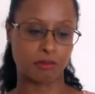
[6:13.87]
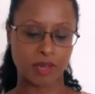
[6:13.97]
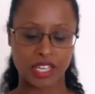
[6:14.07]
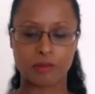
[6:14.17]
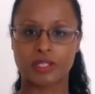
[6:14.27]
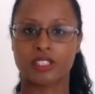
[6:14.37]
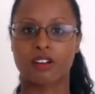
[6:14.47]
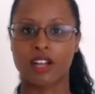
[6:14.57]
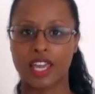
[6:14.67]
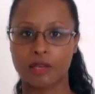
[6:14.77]
the babies
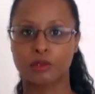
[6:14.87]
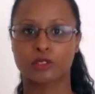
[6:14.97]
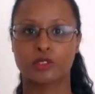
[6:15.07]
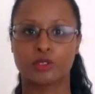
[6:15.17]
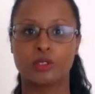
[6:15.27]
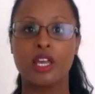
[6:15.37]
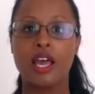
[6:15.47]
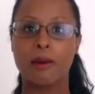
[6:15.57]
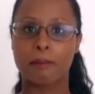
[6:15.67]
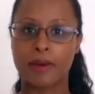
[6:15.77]
are able to
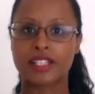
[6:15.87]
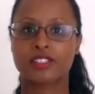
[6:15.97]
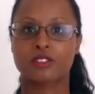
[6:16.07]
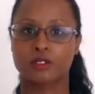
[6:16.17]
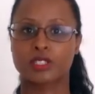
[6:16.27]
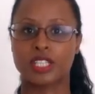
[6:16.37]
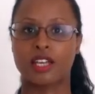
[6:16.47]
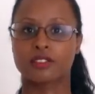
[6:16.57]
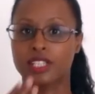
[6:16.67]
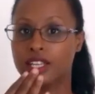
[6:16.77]
master those
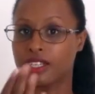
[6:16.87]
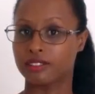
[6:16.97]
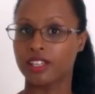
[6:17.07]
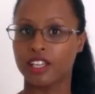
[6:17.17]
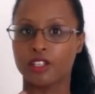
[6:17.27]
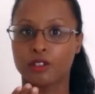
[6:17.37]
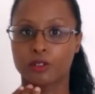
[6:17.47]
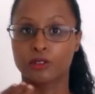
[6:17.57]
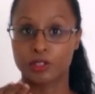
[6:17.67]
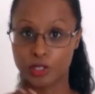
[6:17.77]
sounds and, you
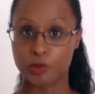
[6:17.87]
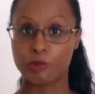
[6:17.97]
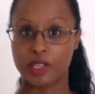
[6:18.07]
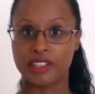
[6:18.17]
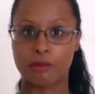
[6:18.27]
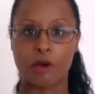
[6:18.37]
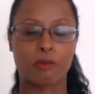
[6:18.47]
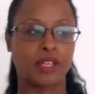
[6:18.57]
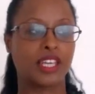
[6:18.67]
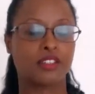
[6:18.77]
know, speak them
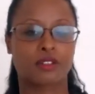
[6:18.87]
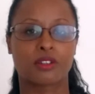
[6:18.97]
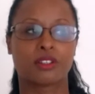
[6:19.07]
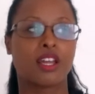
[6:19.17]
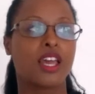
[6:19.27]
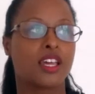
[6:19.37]
up later on.